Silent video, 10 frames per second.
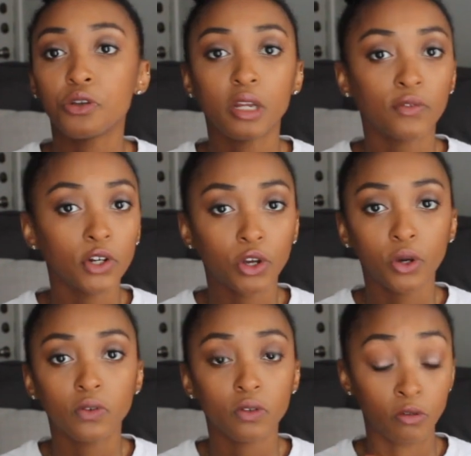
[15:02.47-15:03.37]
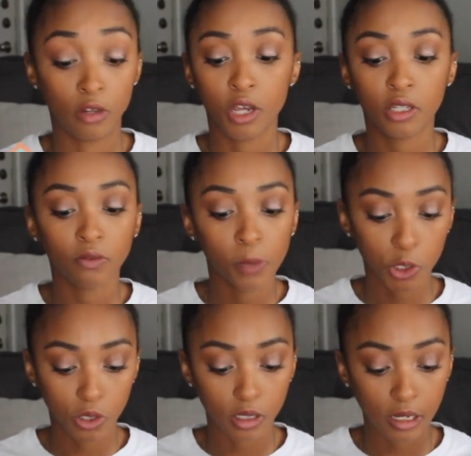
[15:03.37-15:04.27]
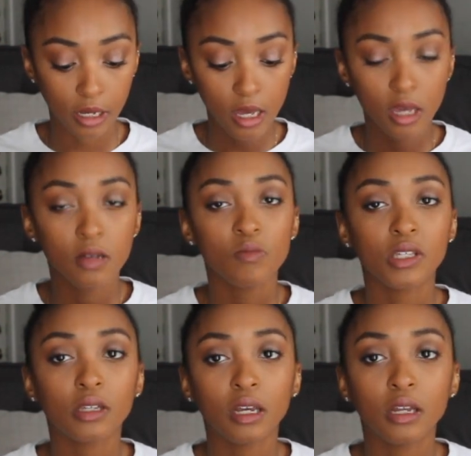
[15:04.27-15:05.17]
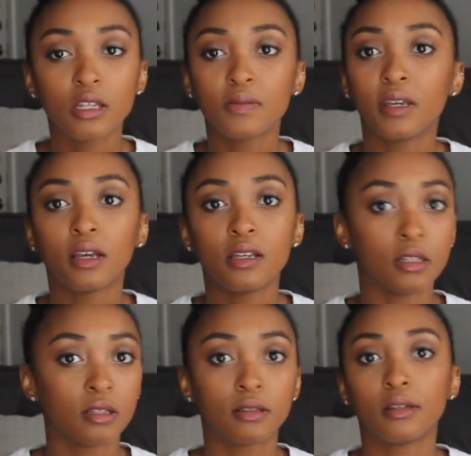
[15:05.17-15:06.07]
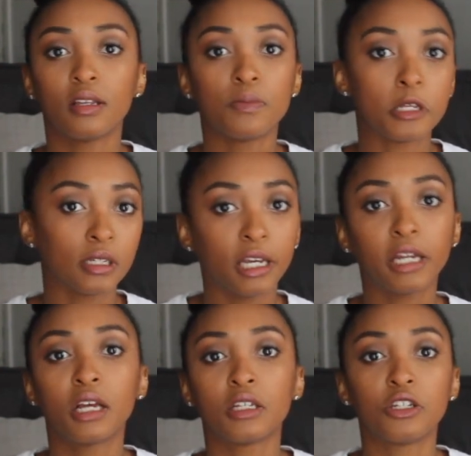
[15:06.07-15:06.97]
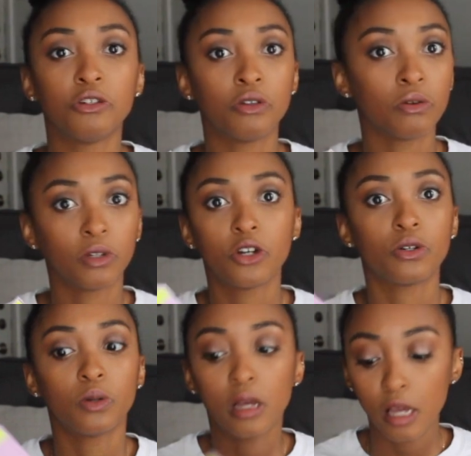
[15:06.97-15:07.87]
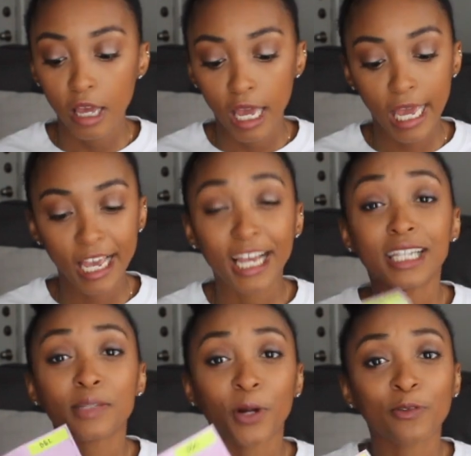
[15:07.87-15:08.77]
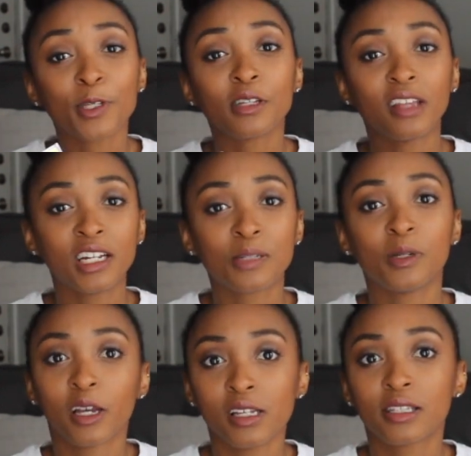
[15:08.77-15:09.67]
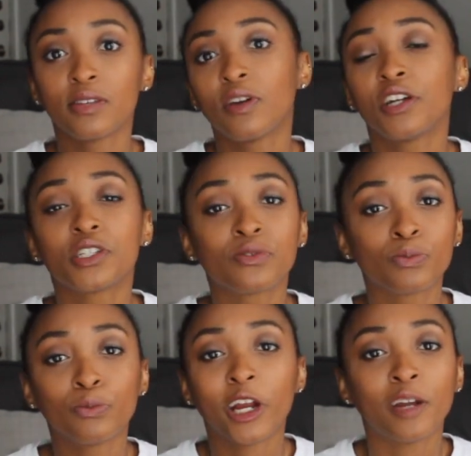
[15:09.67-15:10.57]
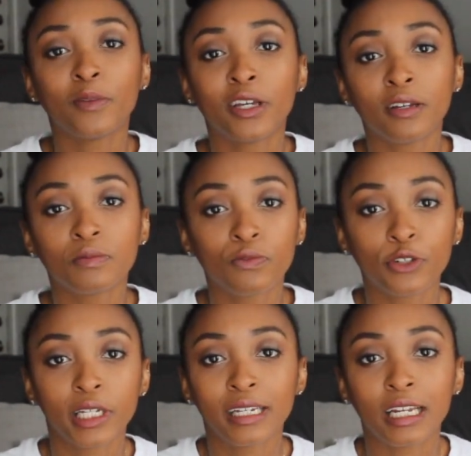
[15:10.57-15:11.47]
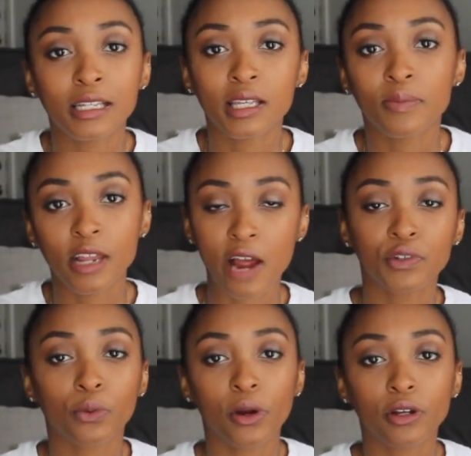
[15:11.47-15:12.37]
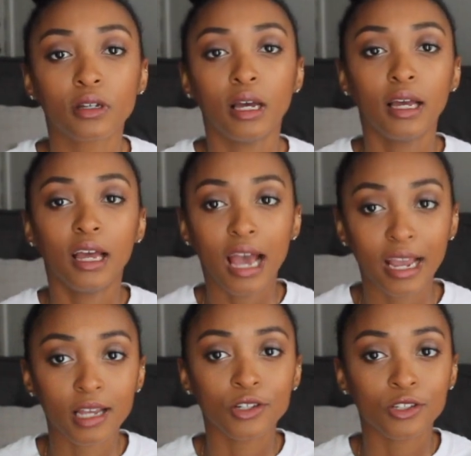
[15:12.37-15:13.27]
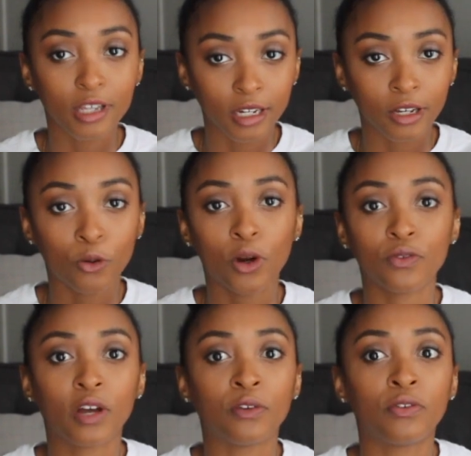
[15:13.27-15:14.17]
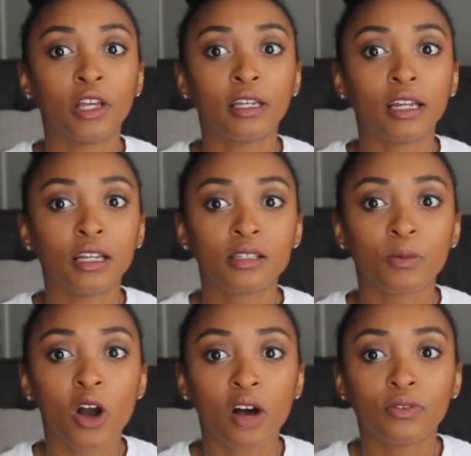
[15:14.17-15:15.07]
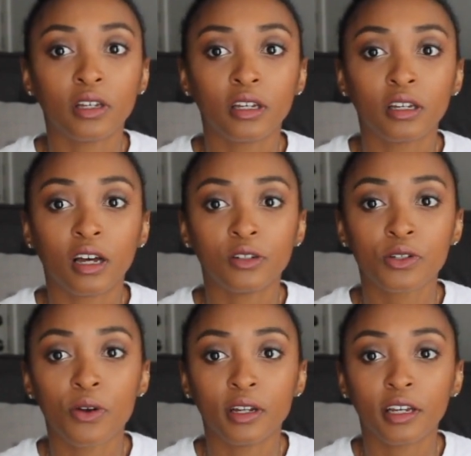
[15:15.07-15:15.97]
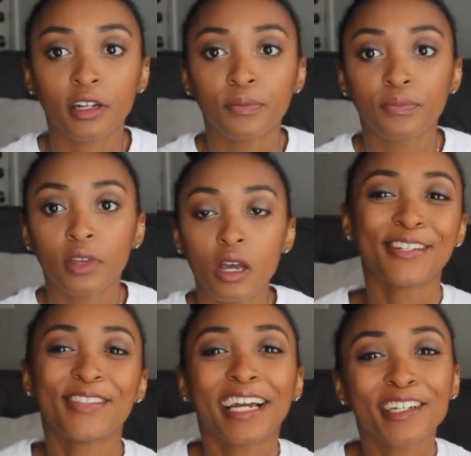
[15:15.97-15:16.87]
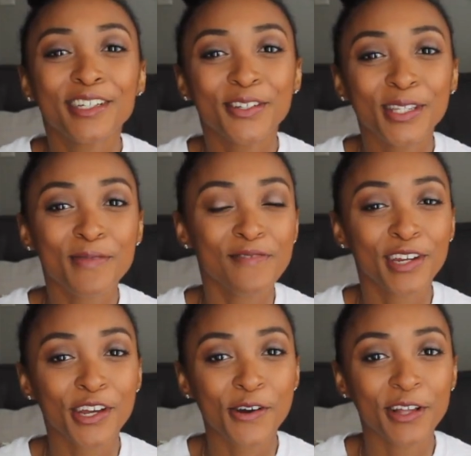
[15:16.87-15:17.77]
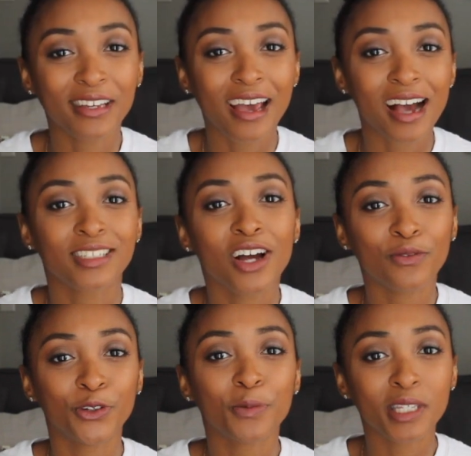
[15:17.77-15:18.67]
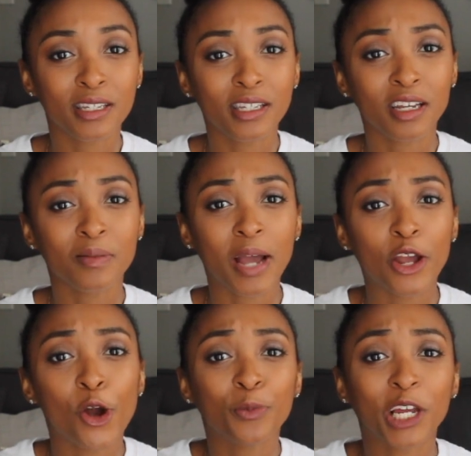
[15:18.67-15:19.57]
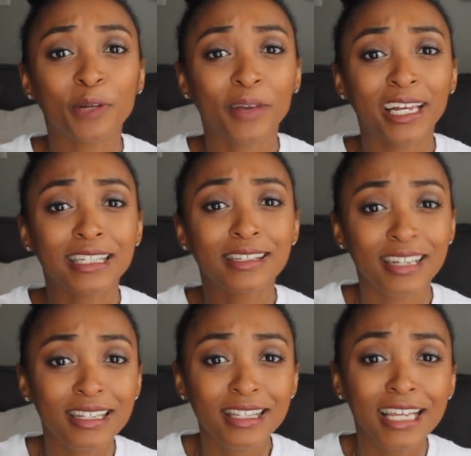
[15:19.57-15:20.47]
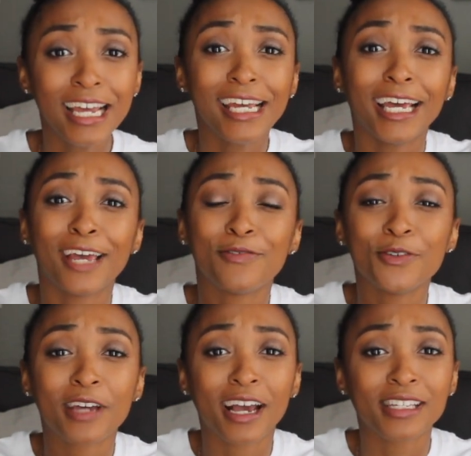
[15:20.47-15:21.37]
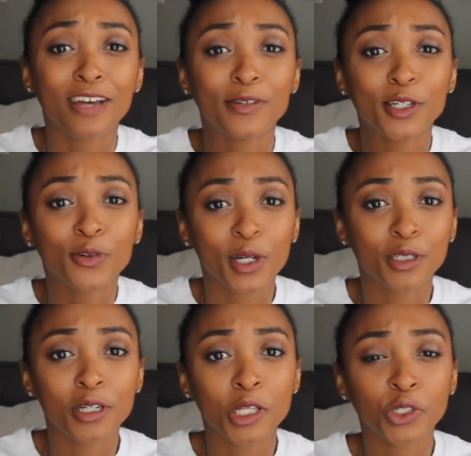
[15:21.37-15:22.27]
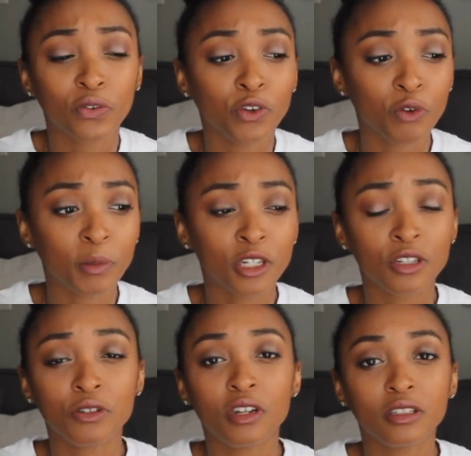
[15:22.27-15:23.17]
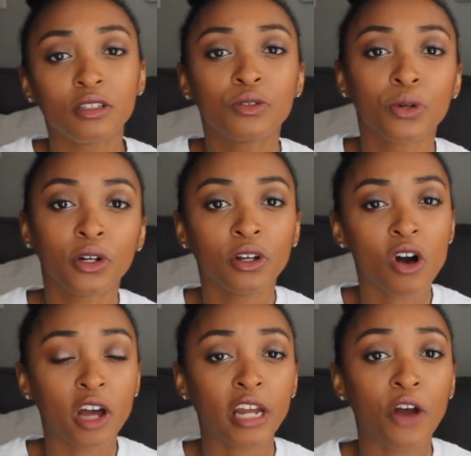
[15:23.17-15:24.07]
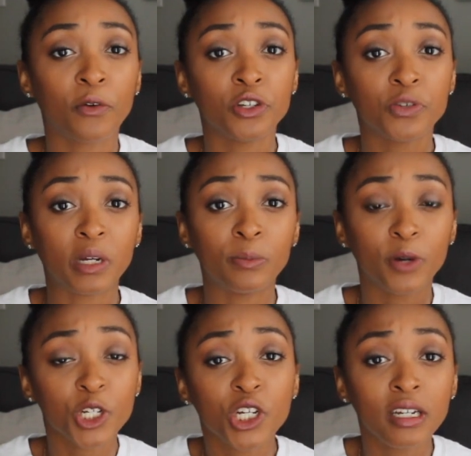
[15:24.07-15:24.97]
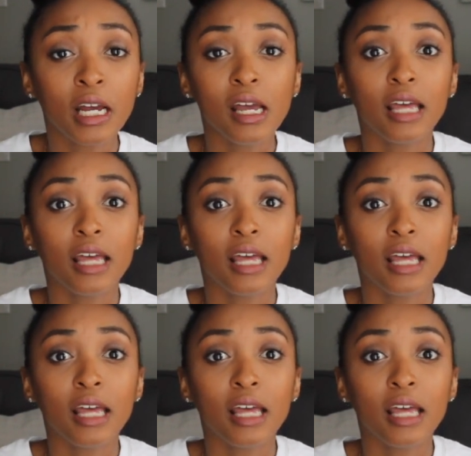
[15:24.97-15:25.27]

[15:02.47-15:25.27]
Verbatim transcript: you never know in case of emergency. Miscellaneous, because it's miscellaneous, you don't know. And breakfast and lunch, because if I just randomly feel like getting something after work, I can just get it, or if I feel like getting some coffee, I'll just go ahead and get it. So that concludes my video on the cash envelope system. I hope that it made sense. If you guys have any questions, or if you want me to do another tutorial on how I do my budget,